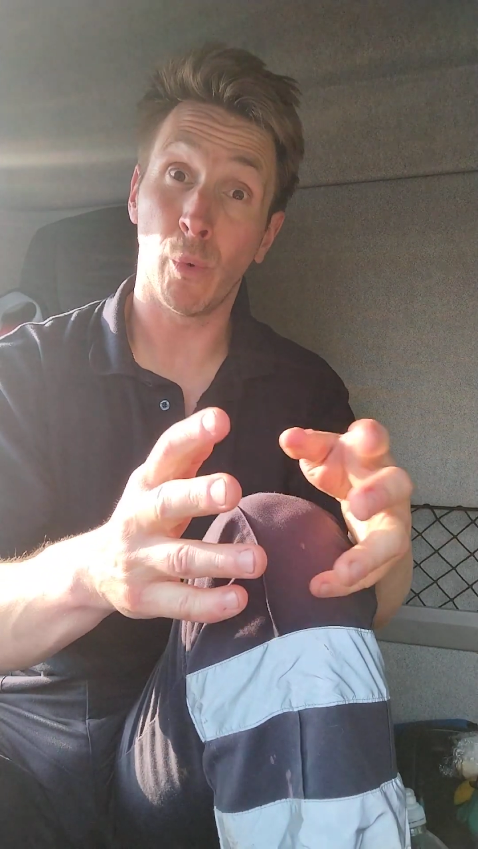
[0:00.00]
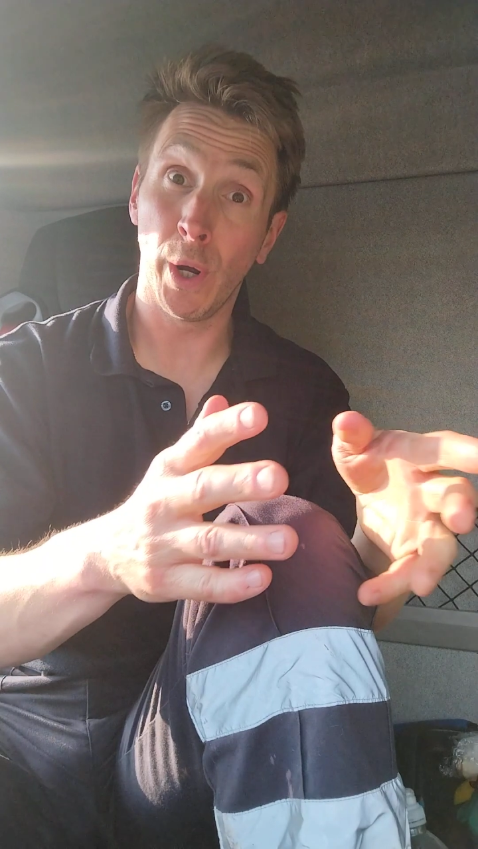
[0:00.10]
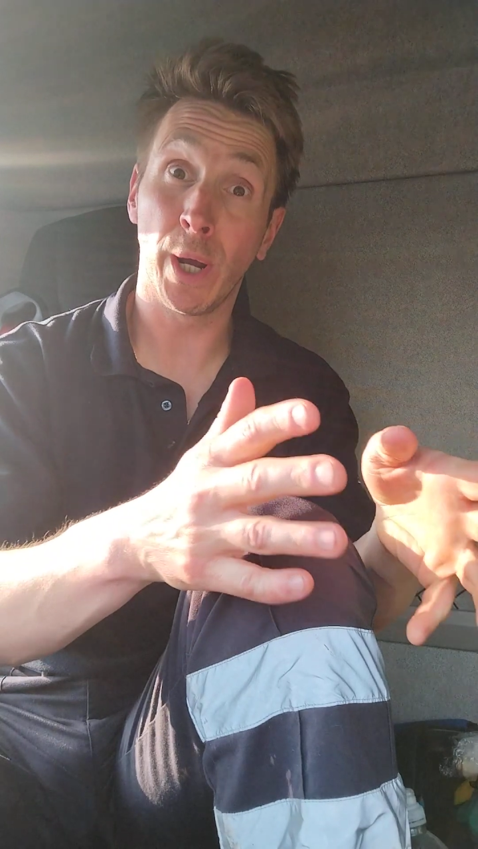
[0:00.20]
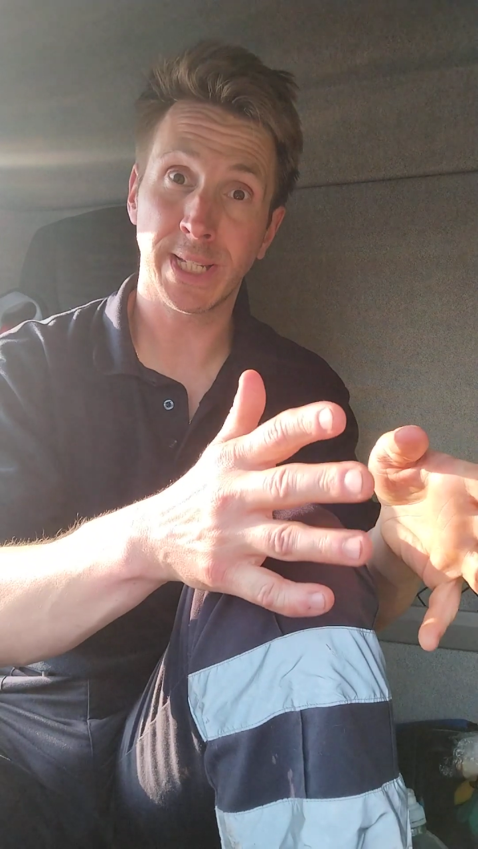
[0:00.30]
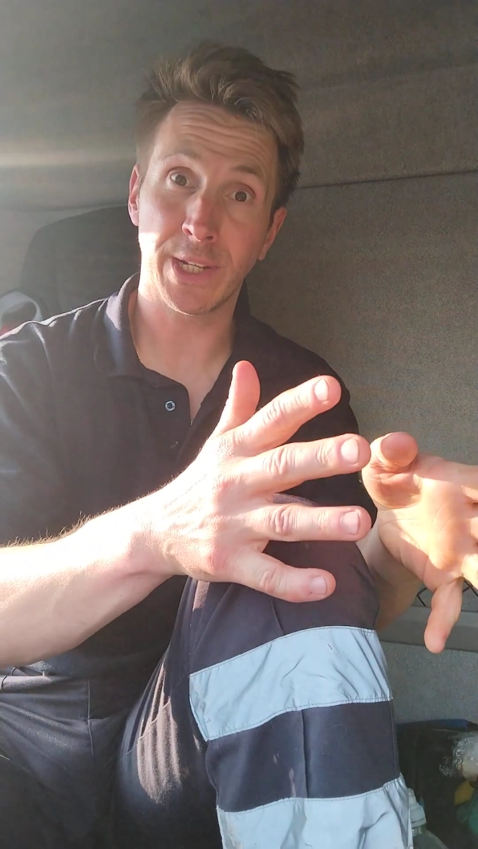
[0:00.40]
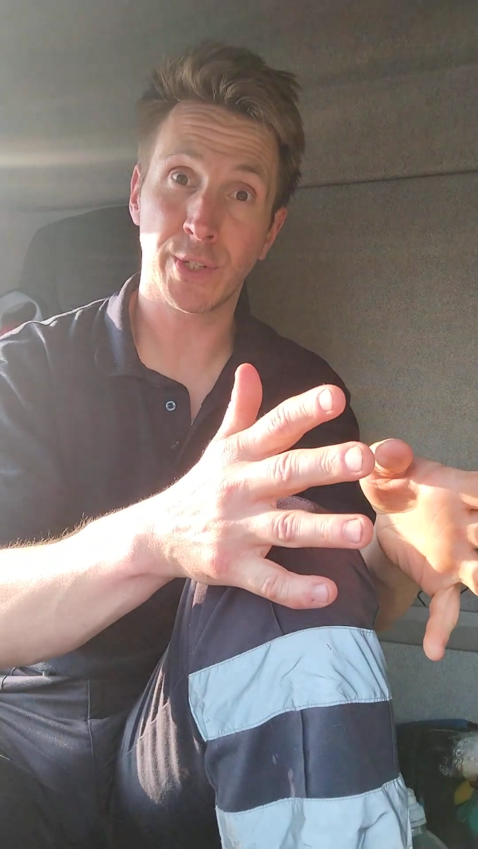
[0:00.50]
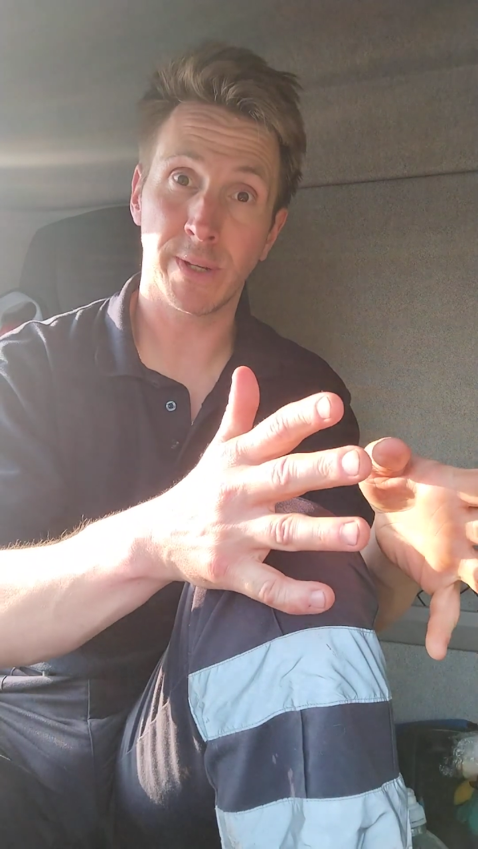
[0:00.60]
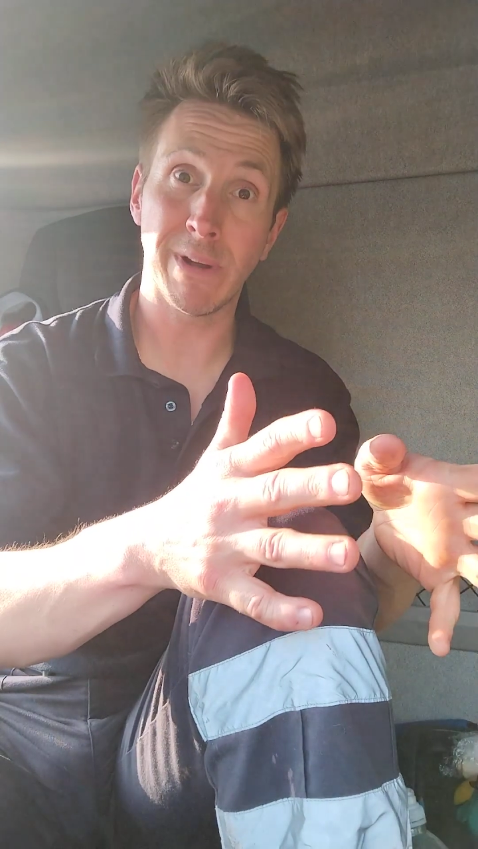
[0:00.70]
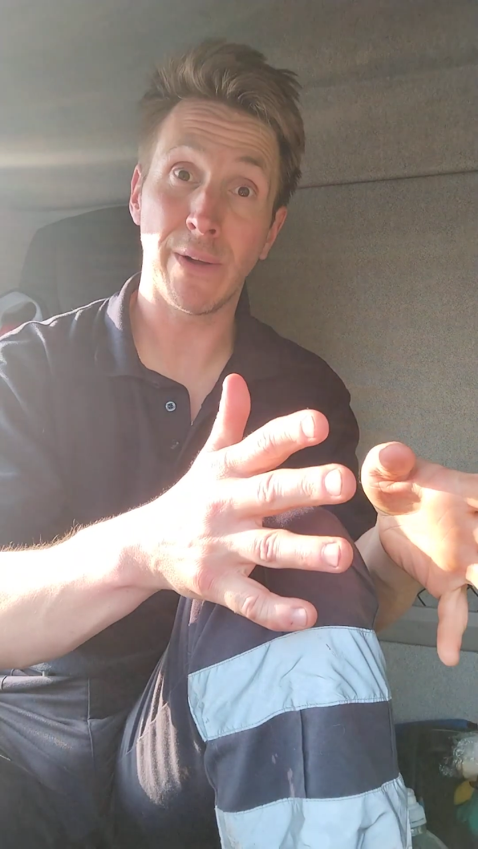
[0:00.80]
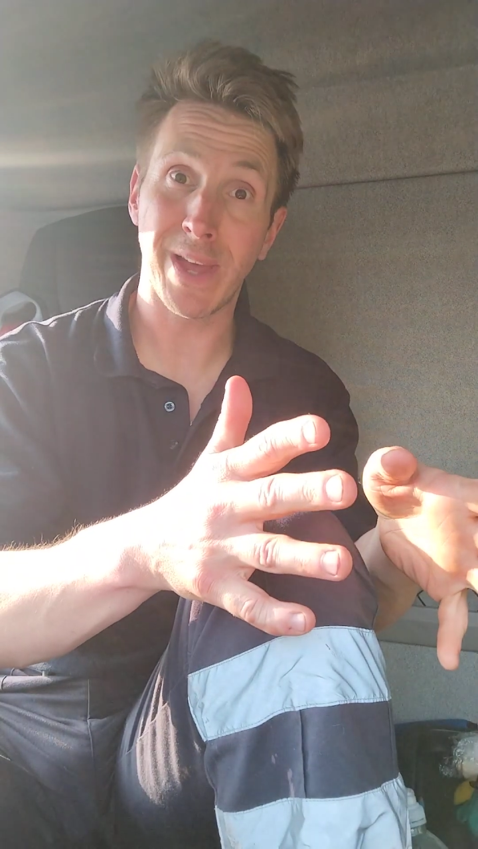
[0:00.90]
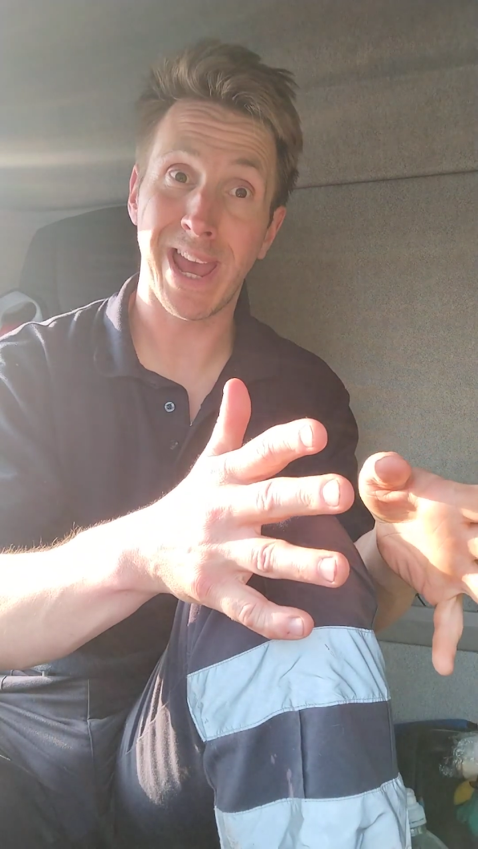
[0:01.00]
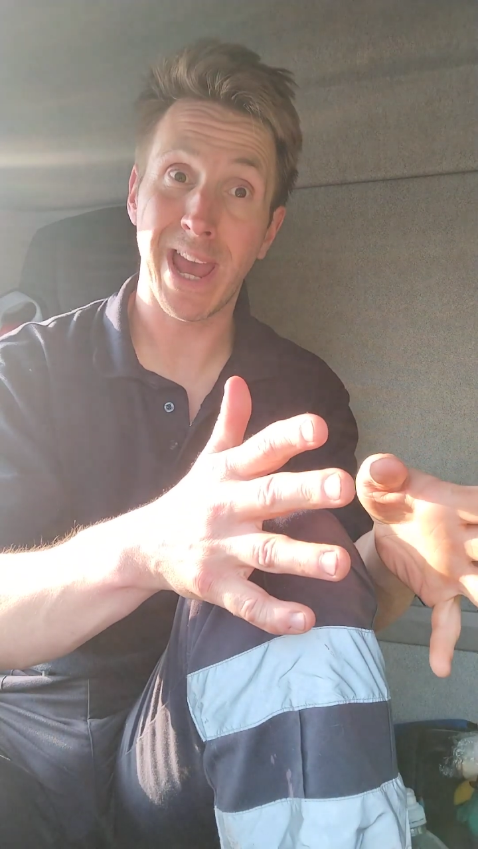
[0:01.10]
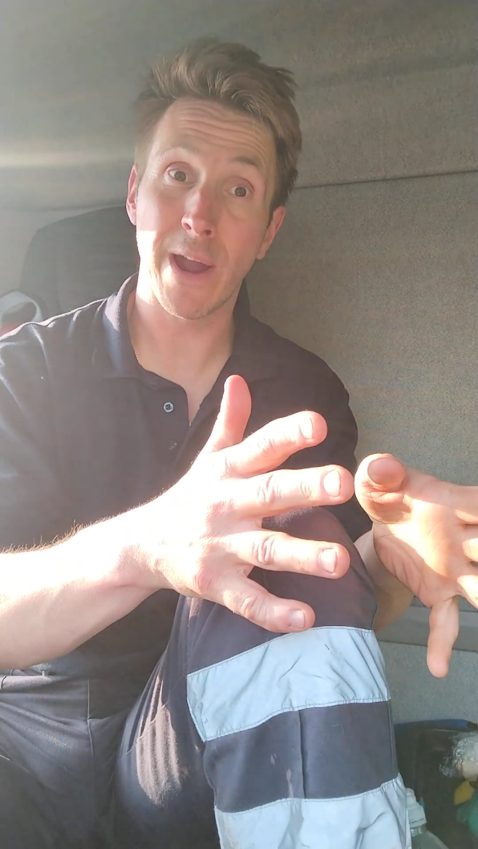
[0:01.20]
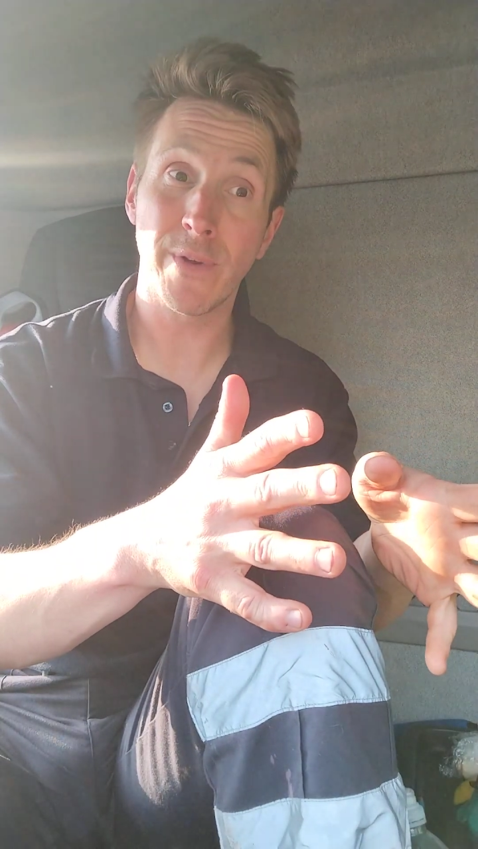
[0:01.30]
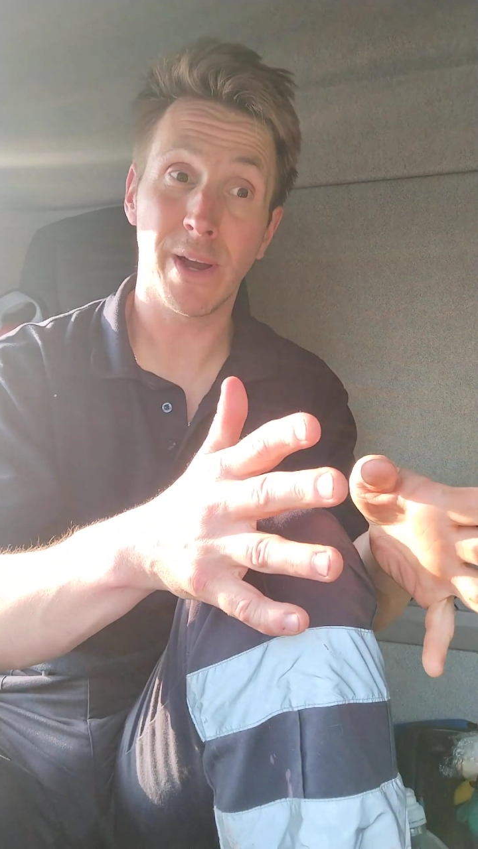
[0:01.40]
worked actually around the
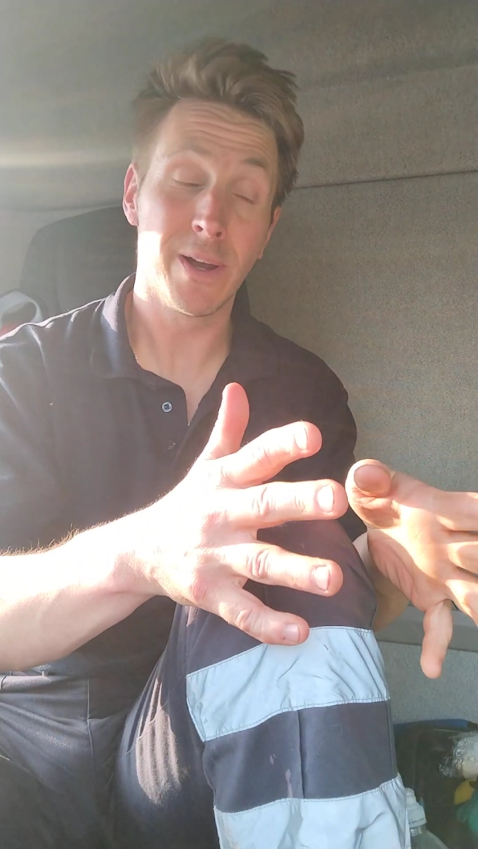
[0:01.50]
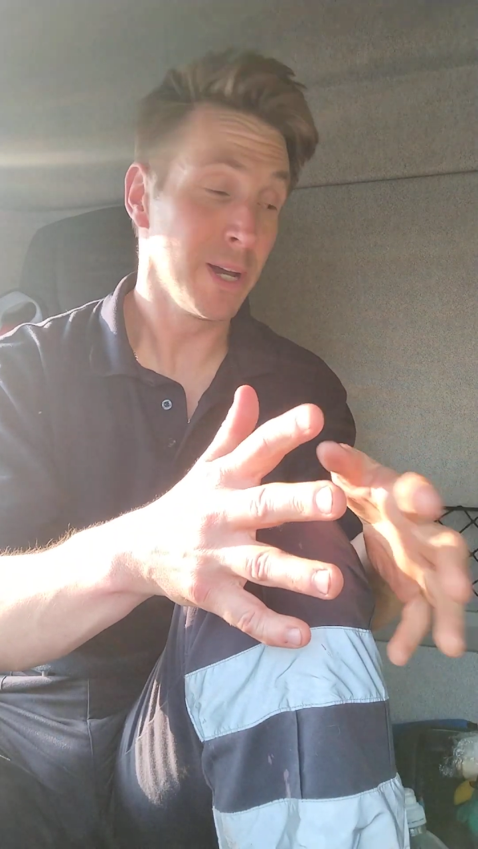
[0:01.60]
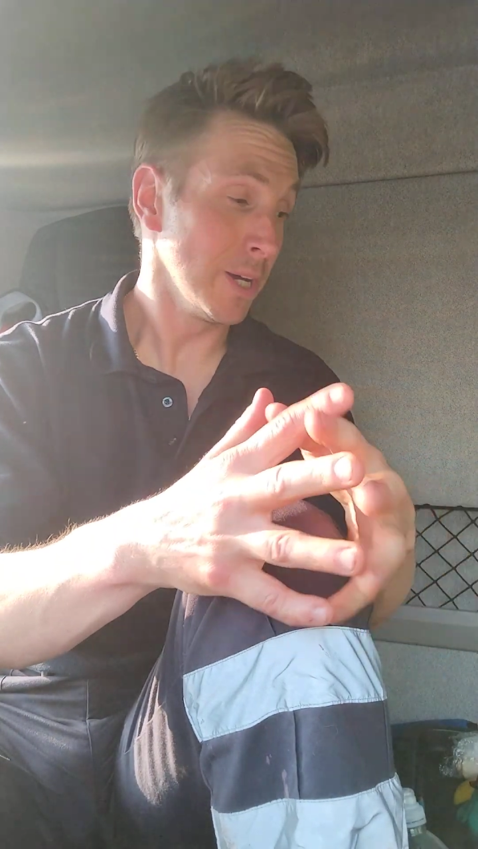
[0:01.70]
area.